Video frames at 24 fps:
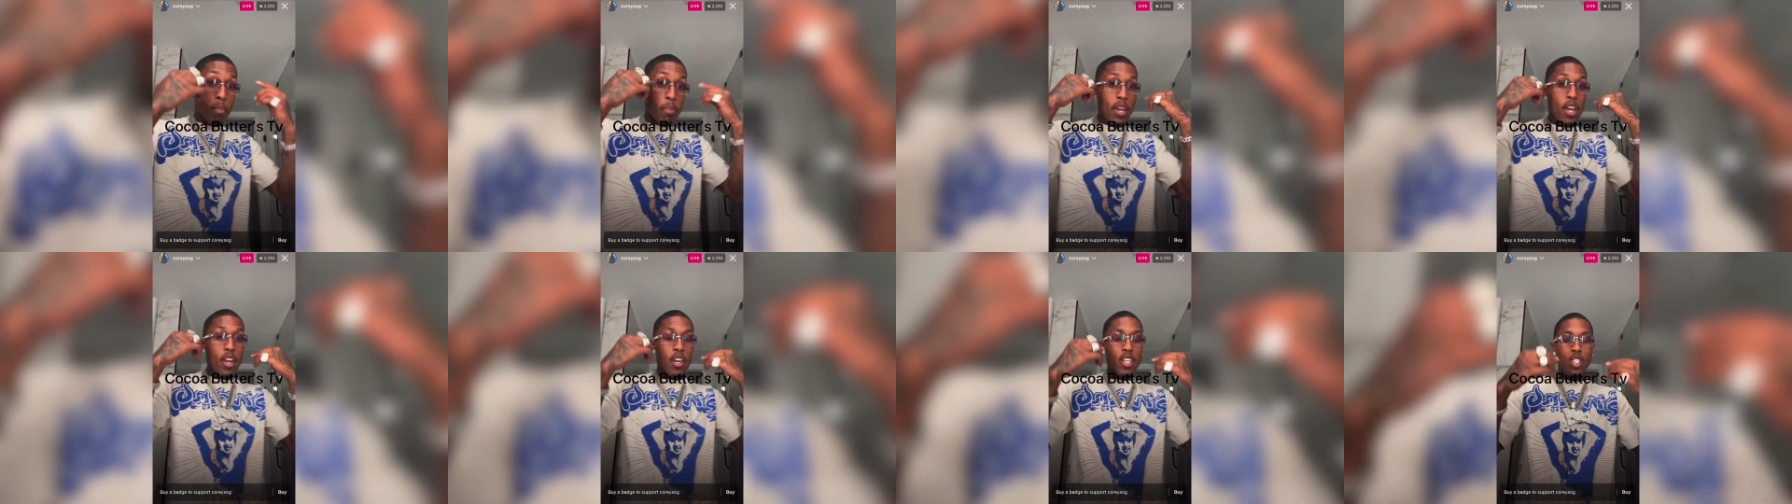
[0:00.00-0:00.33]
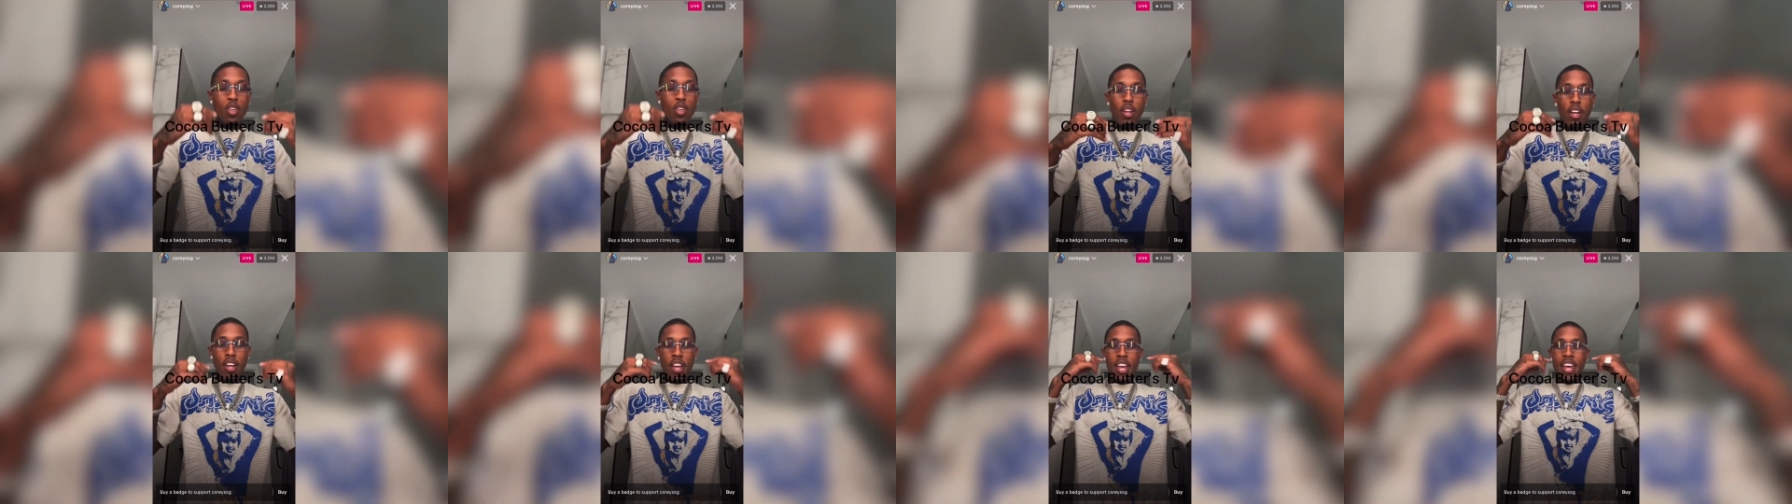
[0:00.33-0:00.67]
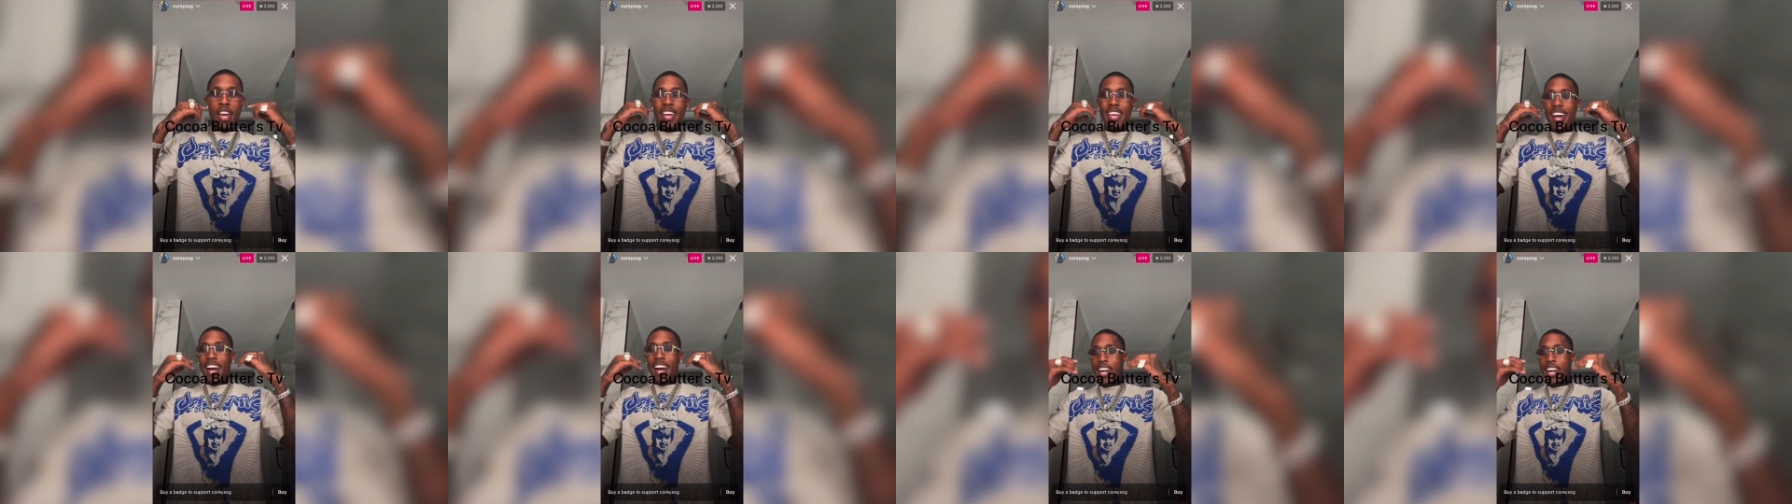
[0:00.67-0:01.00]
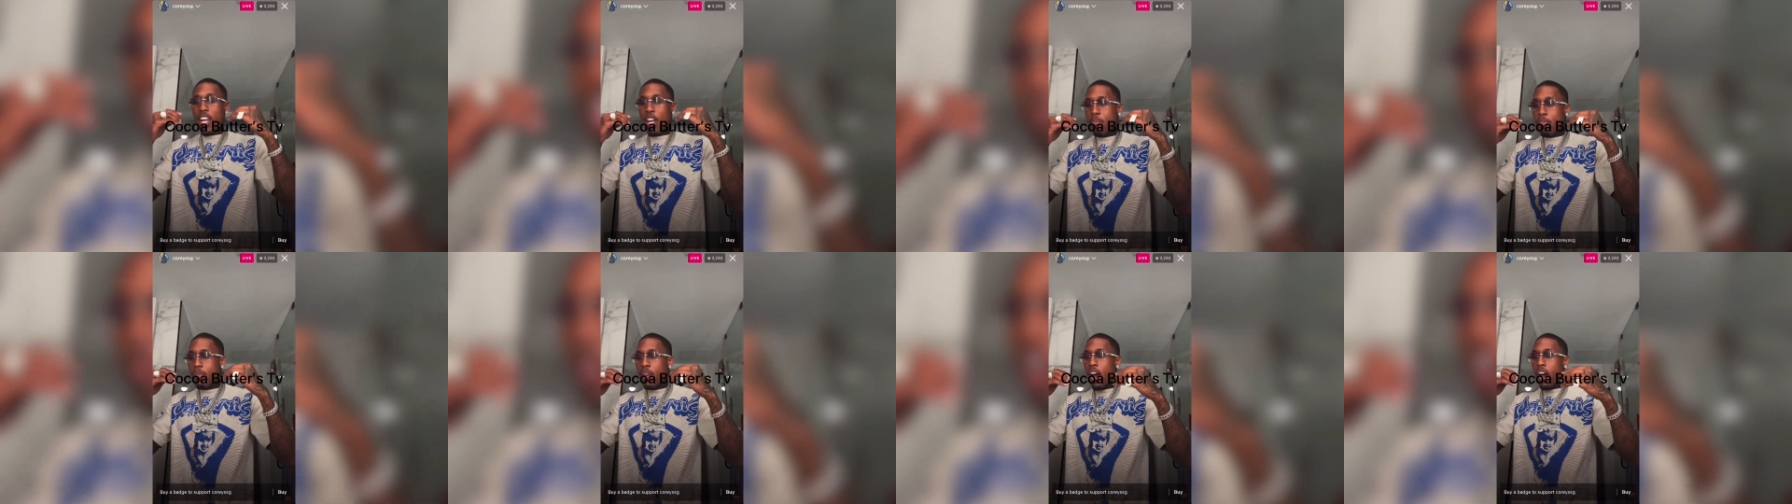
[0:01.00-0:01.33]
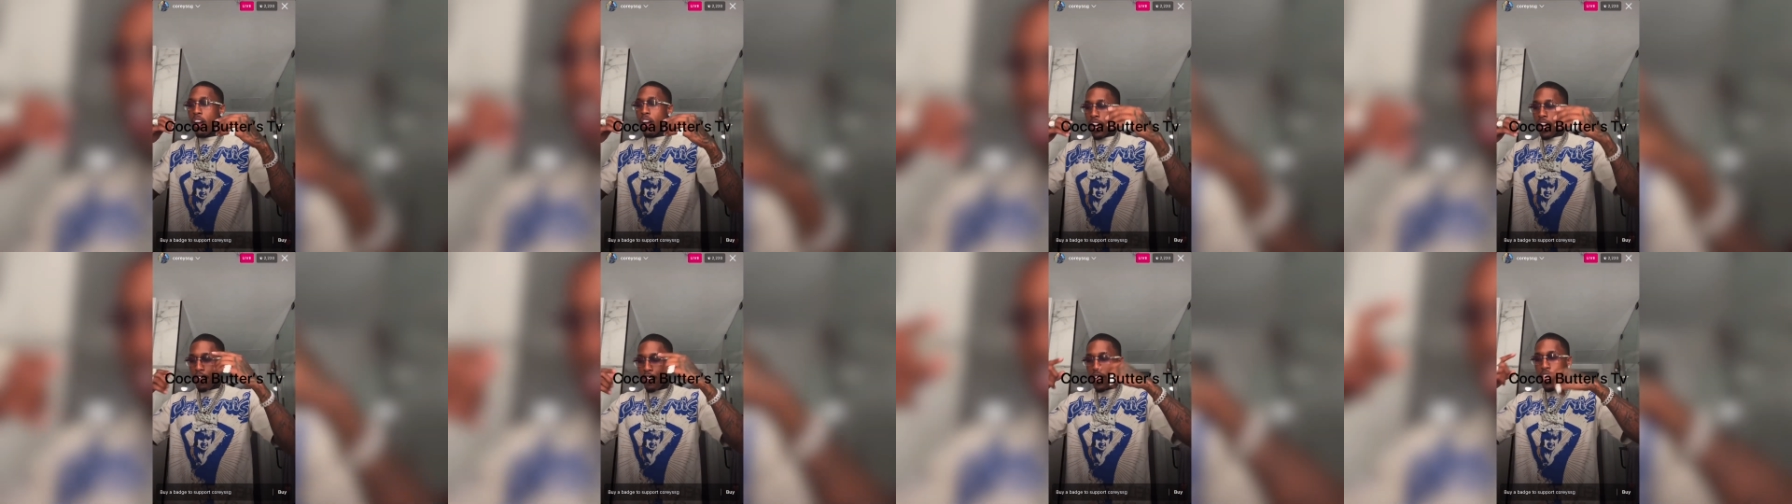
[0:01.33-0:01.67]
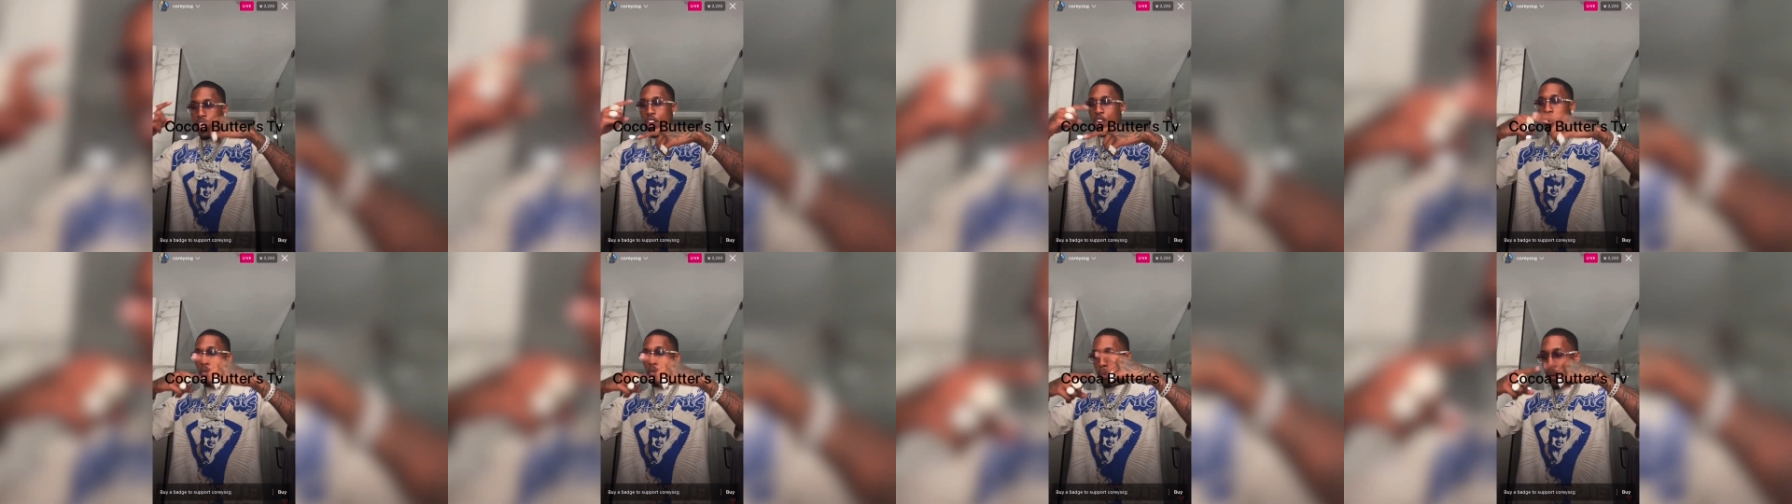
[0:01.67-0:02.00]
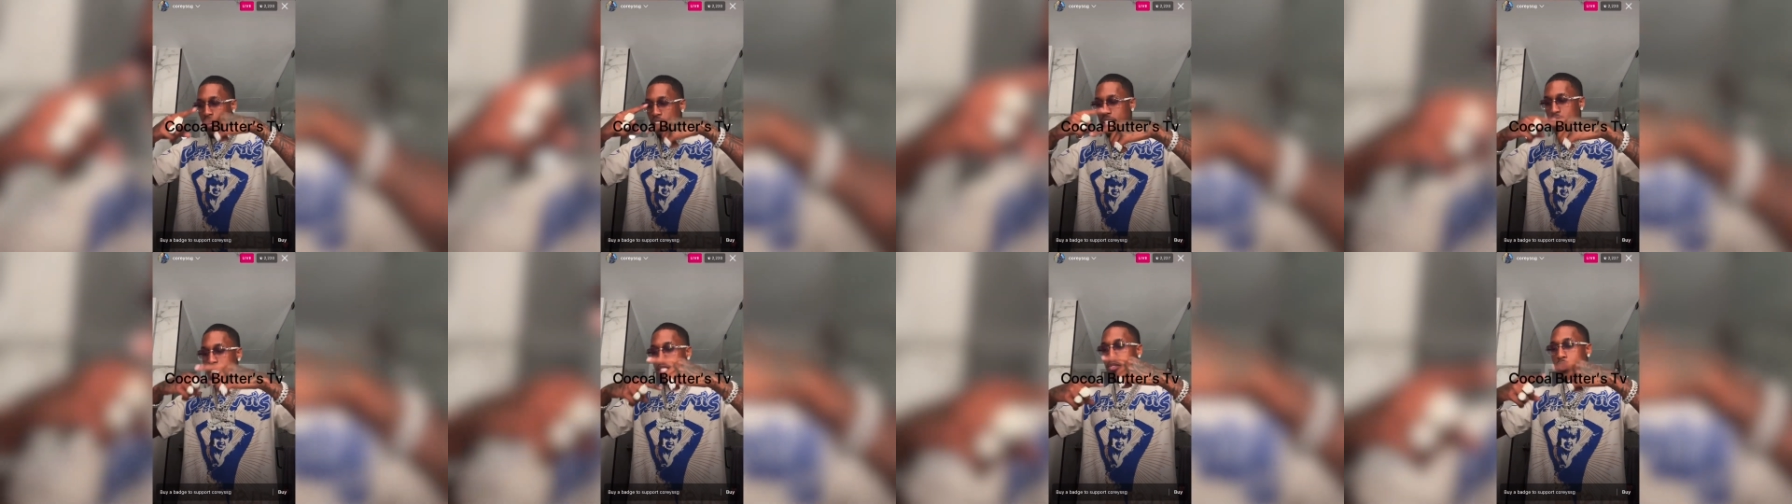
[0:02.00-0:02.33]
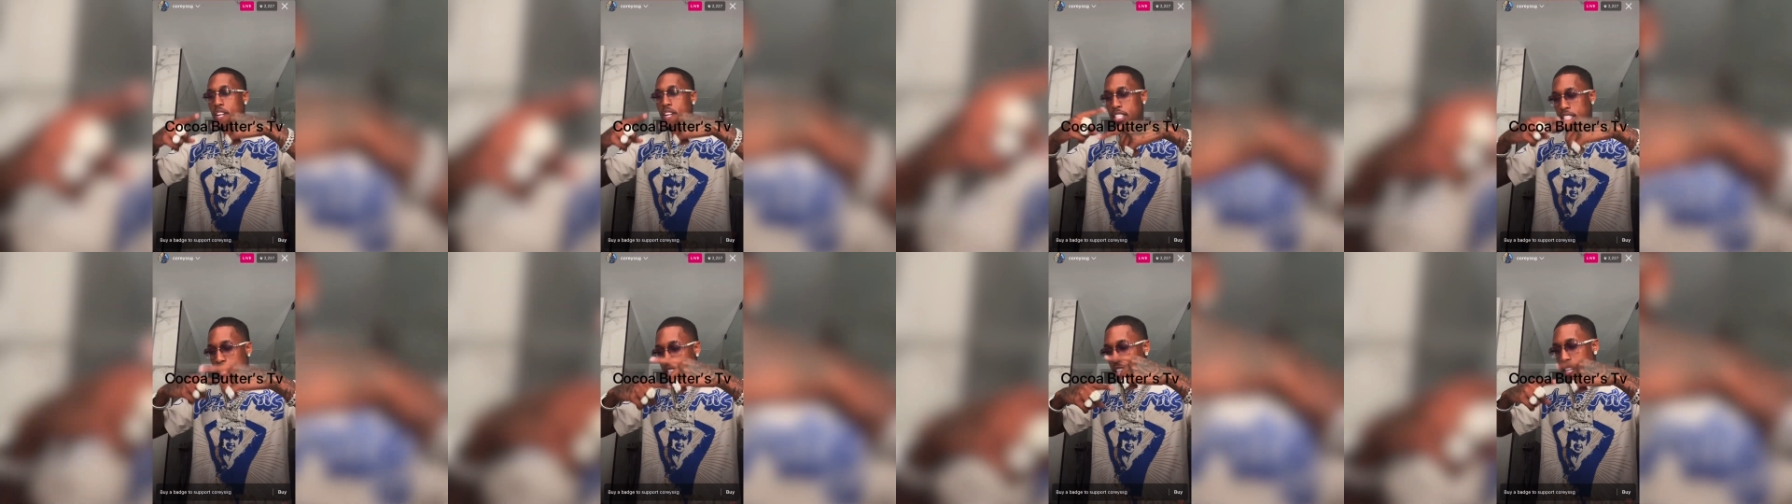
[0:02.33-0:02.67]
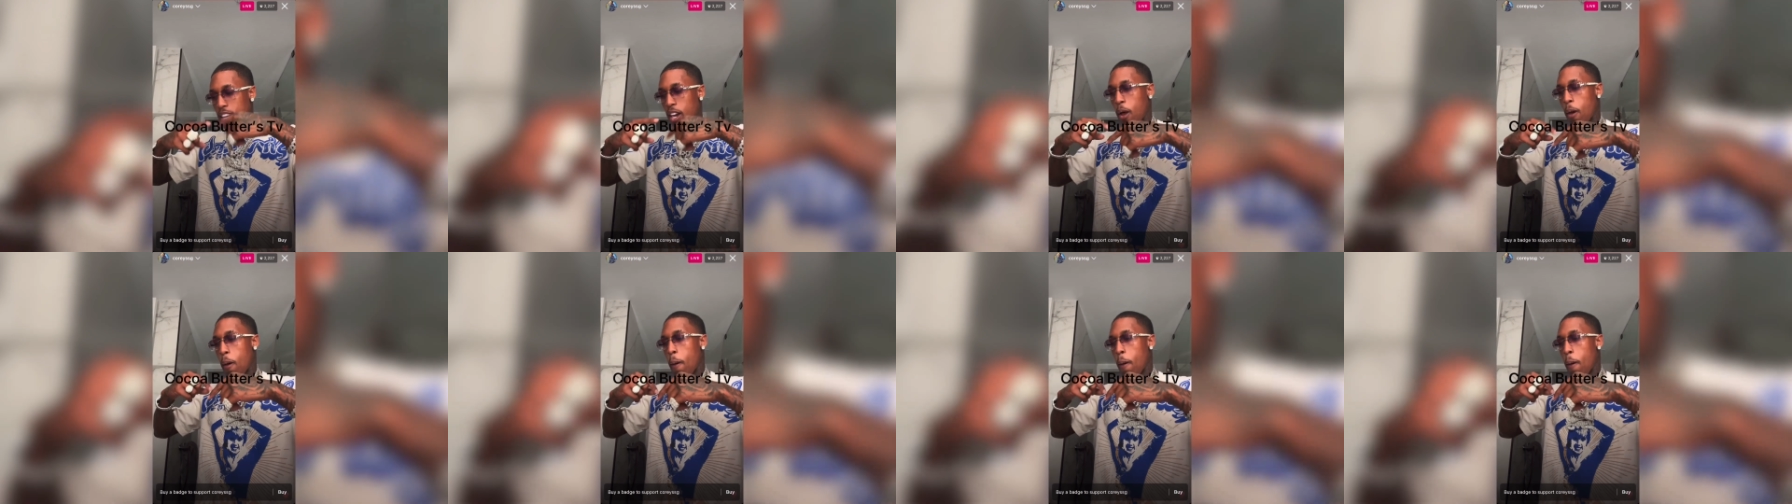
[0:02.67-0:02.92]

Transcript: So y'all gotta hear me out. Everything gonna make sense when I tell y'all.